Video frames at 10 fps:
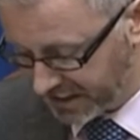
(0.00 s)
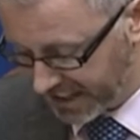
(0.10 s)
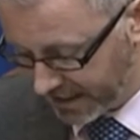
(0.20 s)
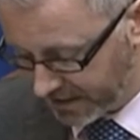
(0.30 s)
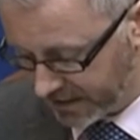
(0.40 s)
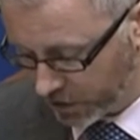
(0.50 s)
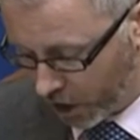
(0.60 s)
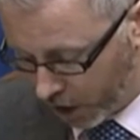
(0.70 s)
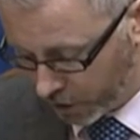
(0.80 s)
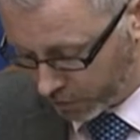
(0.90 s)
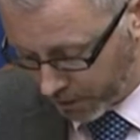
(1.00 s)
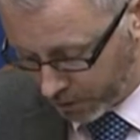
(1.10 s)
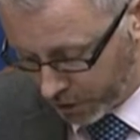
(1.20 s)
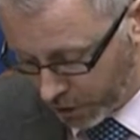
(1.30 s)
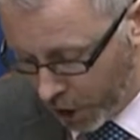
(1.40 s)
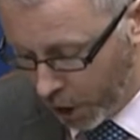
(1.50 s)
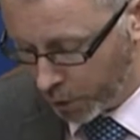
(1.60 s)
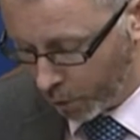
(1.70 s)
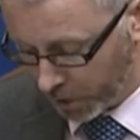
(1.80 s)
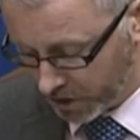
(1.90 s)
intended as a contribution
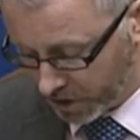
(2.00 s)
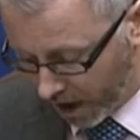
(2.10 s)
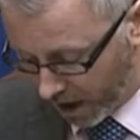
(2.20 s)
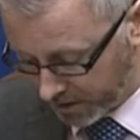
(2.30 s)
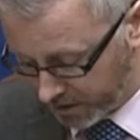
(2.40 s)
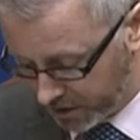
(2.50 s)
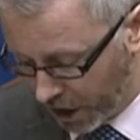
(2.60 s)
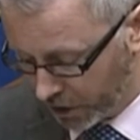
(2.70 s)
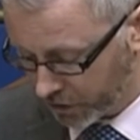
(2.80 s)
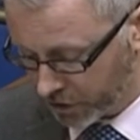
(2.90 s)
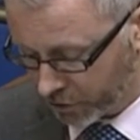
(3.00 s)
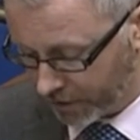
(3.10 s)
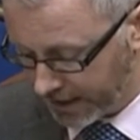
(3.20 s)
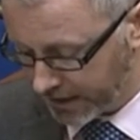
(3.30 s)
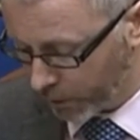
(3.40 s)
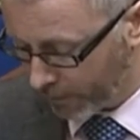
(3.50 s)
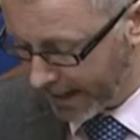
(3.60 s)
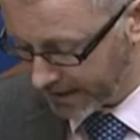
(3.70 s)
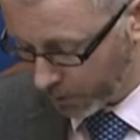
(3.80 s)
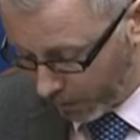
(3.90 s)
towards costs such as creating or
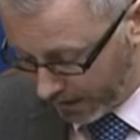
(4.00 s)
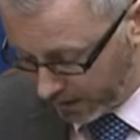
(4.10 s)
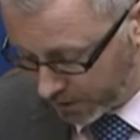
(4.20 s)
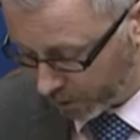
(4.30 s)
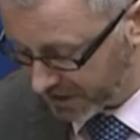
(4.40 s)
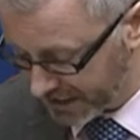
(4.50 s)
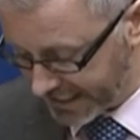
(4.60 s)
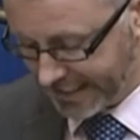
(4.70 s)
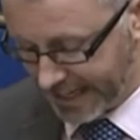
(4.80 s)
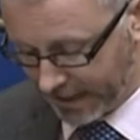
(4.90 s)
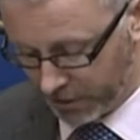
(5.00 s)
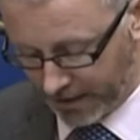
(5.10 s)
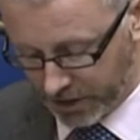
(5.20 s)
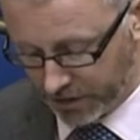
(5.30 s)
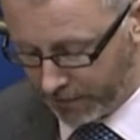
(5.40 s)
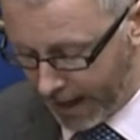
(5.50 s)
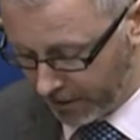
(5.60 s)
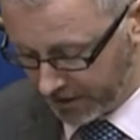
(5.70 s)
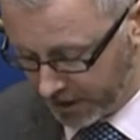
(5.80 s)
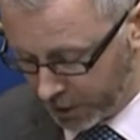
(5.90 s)
amending wills or seeking a declaration of
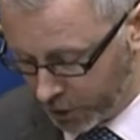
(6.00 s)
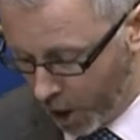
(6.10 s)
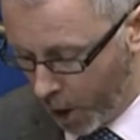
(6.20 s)
parentage.